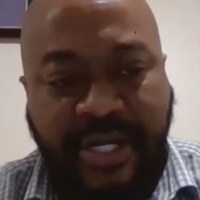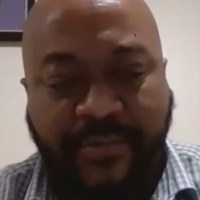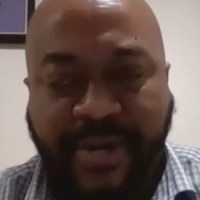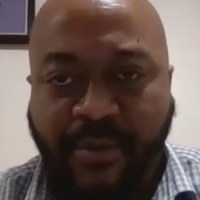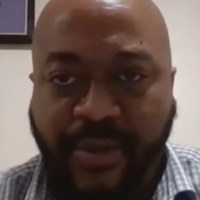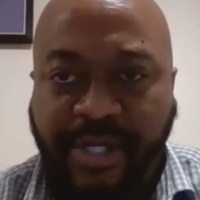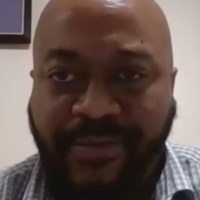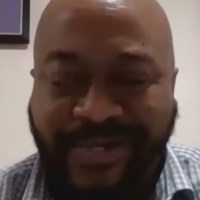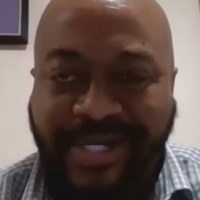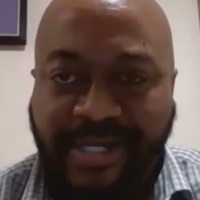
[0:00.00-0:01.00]
but when
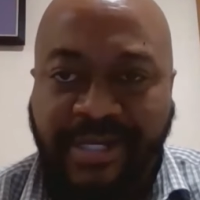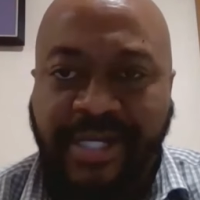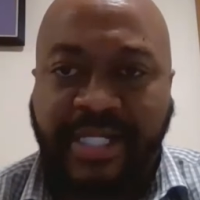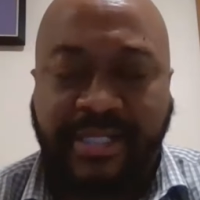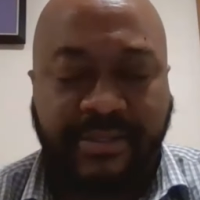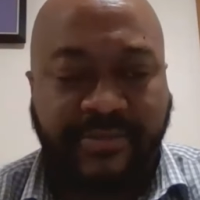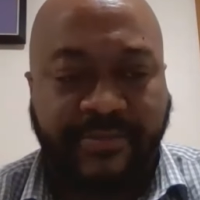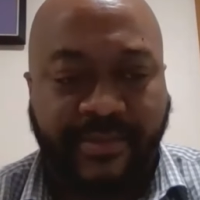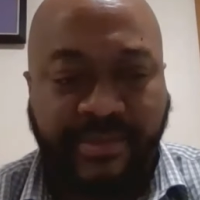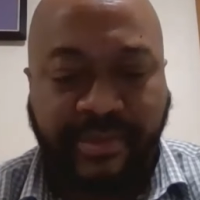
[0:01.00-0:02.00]
you really look
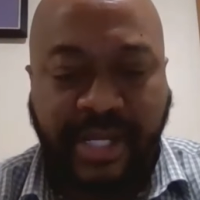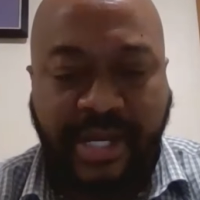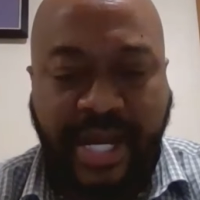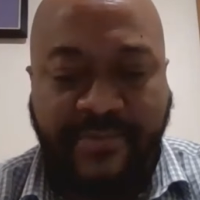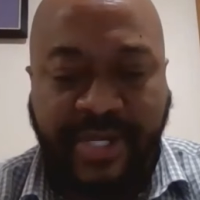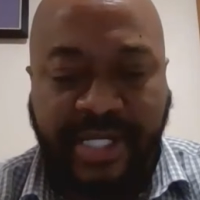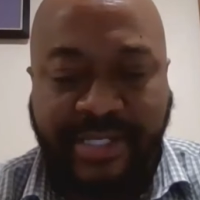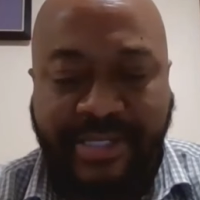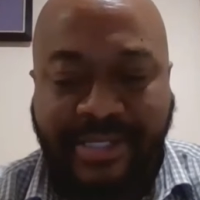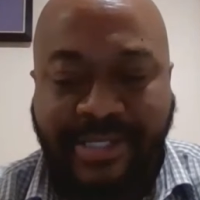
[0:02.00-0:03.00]
I
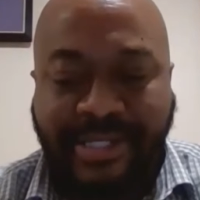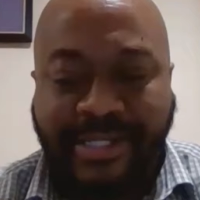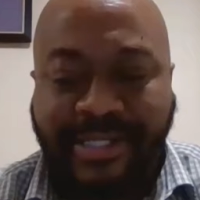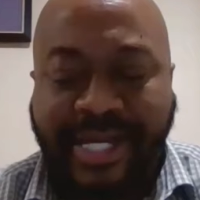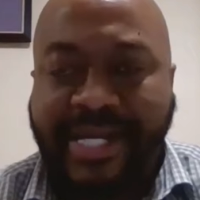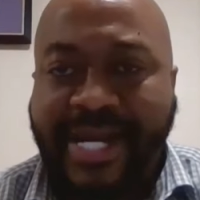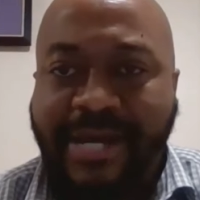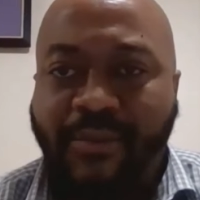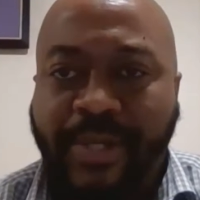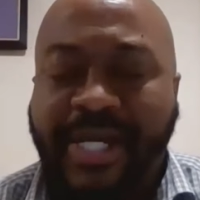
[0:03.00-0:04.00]
mean, they're
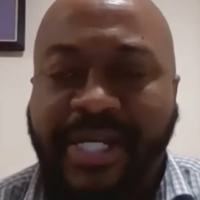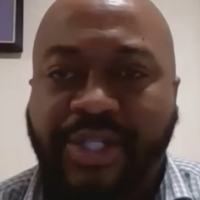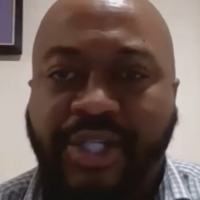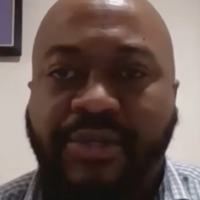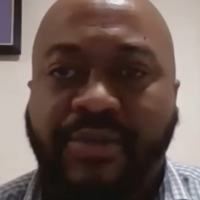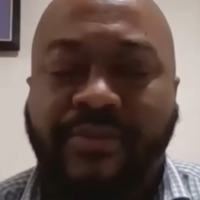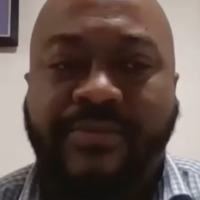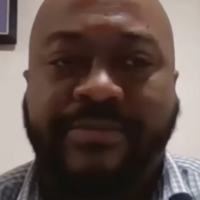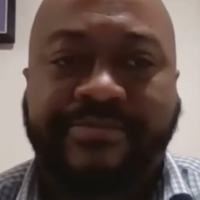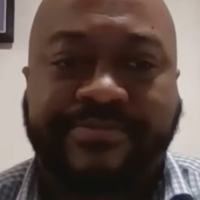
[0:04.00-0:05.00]
not willing to
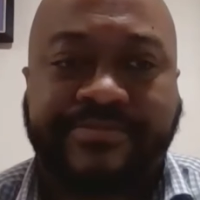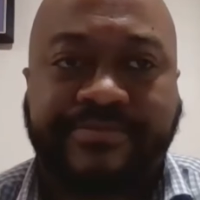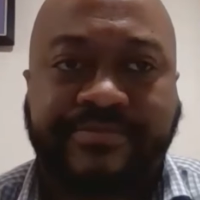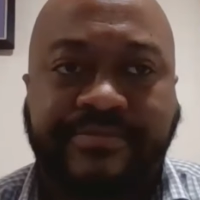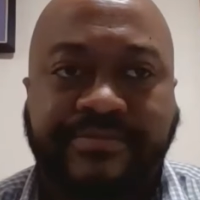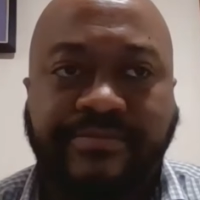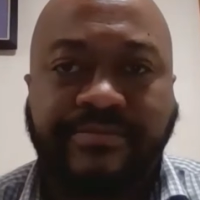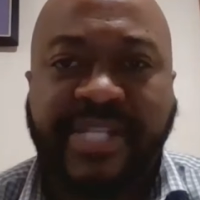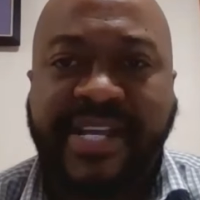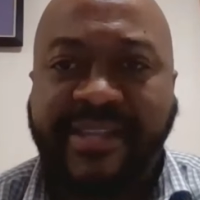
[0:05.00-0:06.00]

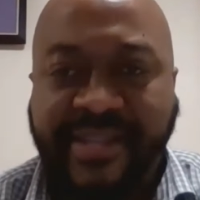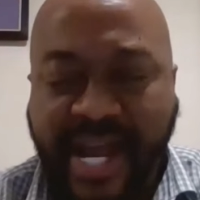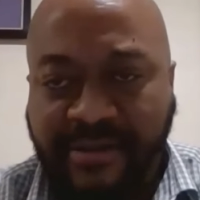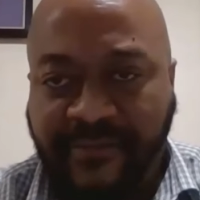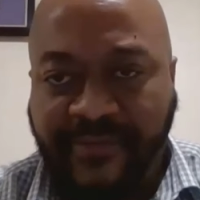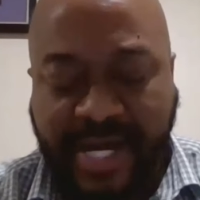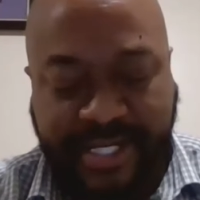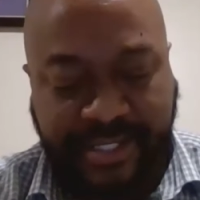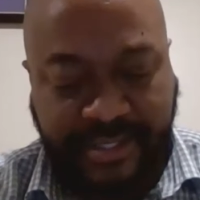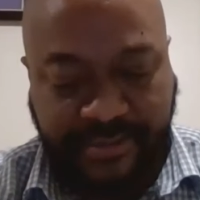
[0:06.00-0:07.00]

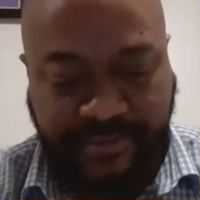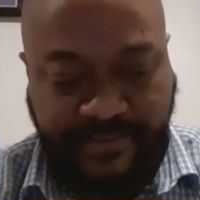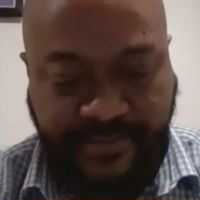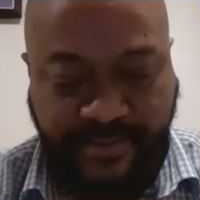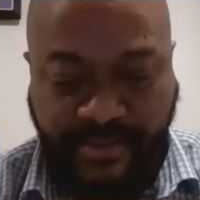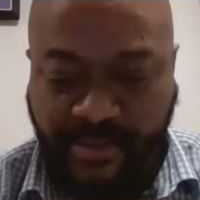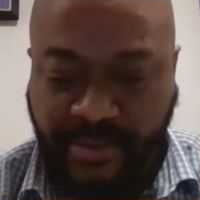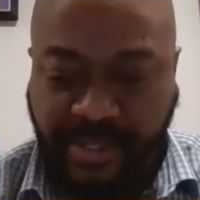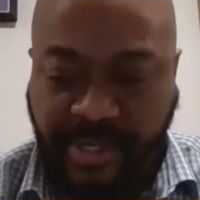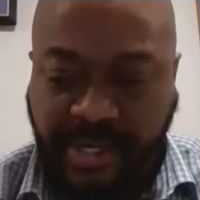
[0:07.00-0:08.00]
sacrifice.
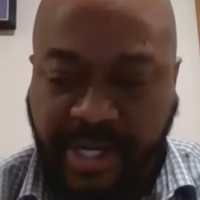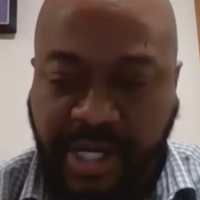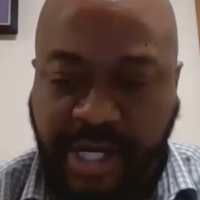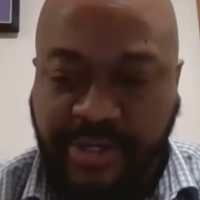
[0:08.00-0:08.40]
You